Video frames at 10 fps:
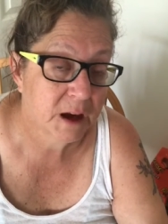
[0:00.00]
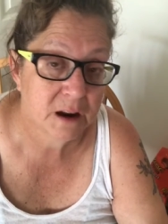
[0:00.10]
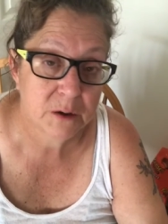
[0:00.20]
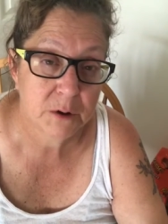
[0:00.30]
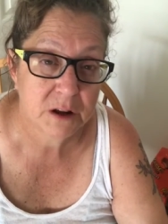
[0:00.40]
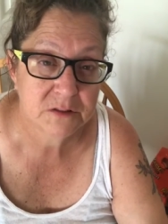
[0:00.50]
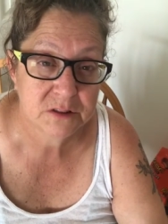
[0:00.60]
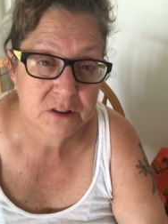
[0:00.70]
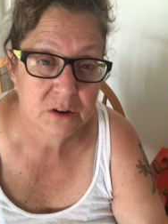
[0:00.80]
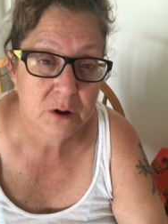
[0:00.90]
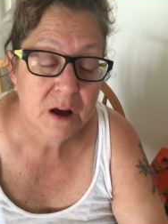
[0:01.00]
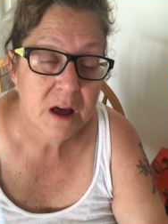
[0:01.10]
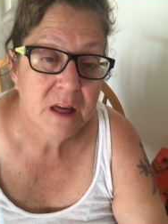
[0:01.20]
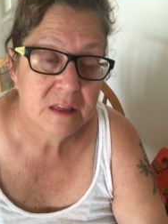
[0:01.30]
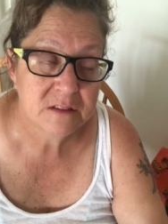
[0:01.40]
I don't know what else to do.
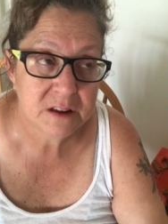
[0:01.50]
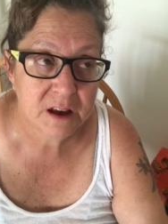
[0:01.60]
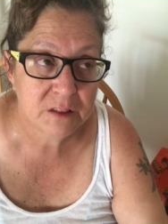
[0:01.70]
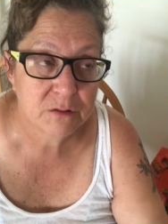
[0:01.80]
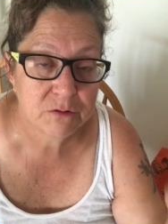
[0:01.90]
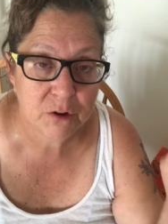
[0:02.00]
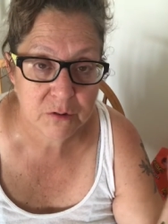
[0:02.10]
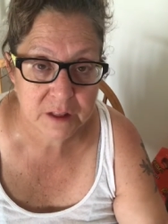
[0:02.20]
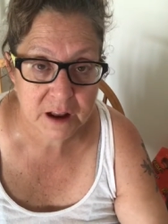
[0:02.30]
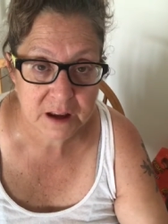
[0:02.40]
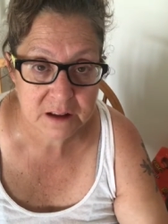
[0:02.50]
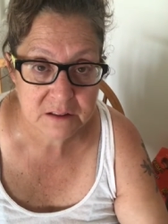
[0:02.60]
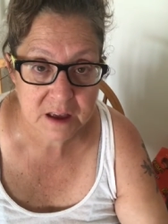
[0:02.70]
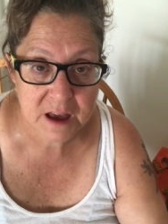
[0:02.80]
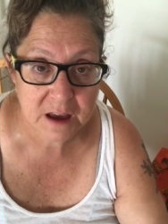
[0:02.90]
There's another road that I
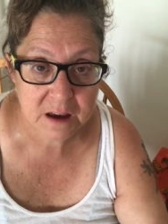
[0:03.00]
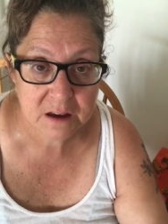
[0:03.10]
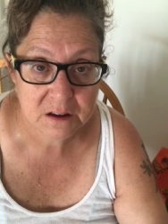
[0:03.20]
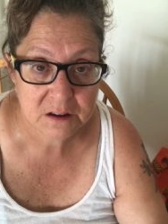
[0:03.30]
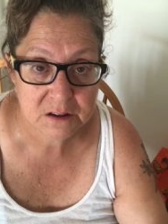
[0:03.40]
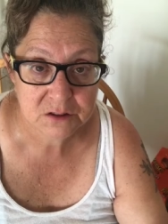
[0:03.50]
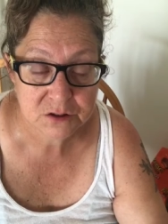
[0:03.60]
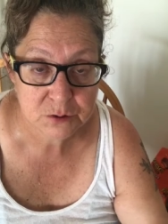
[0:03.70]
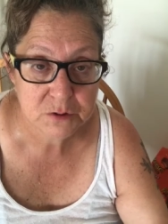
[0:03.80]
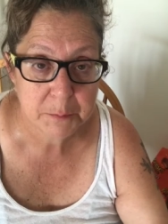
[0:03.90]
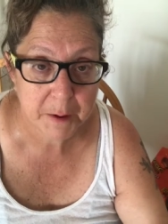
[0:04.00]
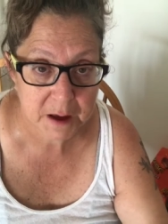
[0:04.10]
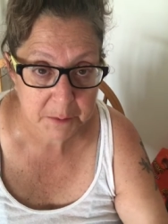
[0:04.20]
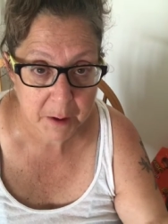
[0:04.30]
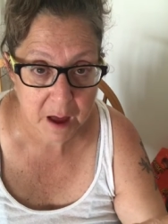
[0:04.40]
can take to the
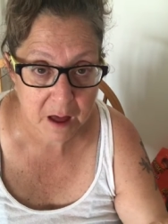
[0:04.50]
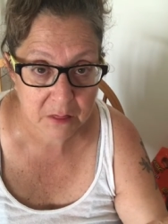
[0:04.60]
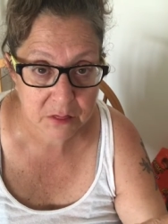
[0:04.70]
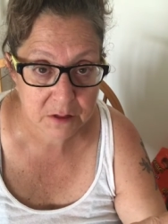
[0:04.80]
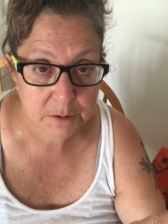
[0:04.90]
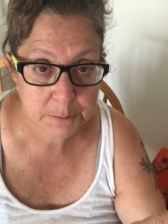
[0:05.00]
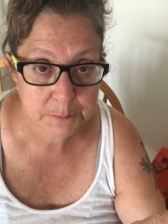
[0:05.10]
bike path